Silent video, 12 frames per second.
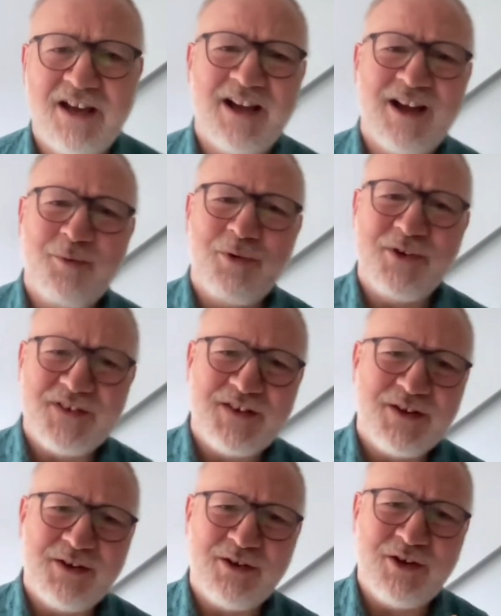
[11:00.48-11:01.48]
I want
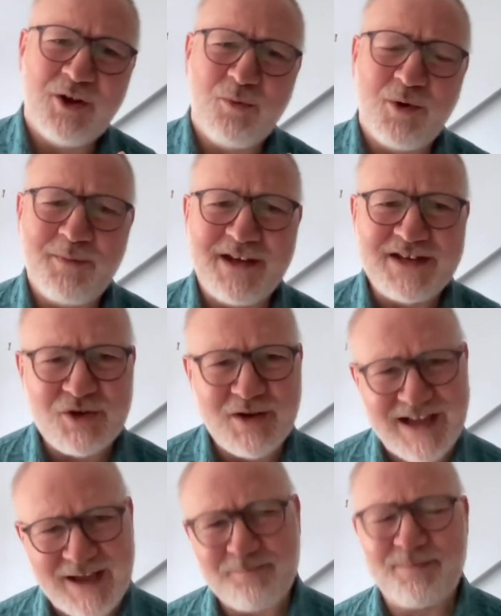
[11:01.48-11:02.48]
to know what makes you
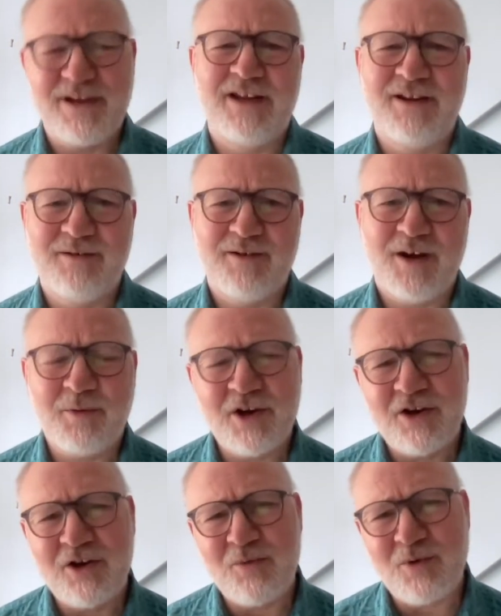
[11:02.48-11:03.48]
happy. I want
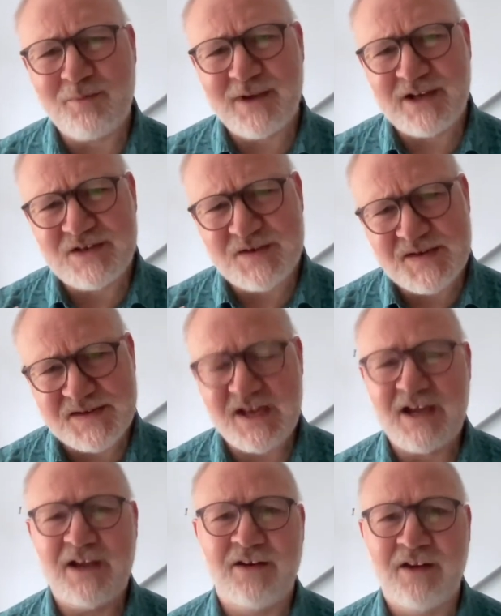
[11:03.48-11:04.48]
to know what makes you
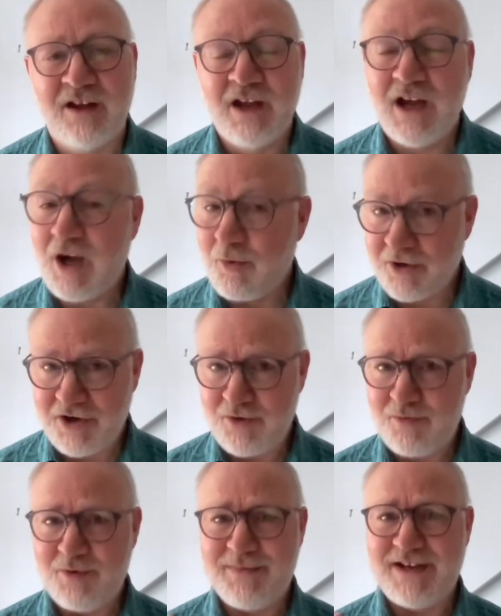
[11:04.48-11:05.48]
sad. I want to
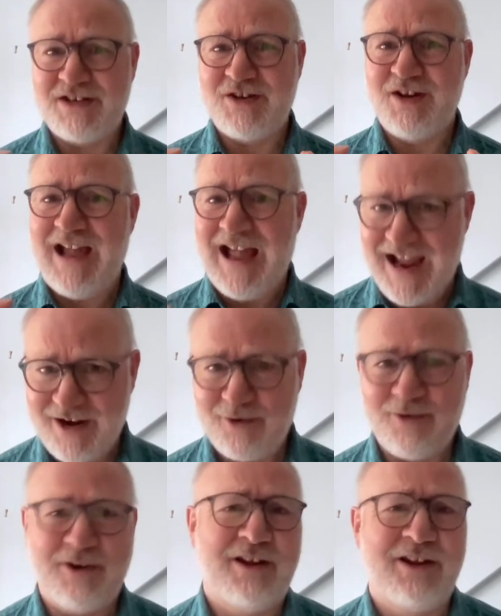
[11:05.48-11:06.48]
know what makes you
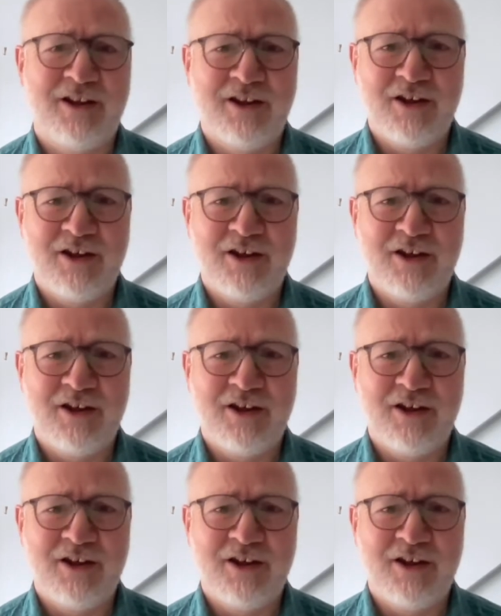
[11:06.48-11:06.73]
angry.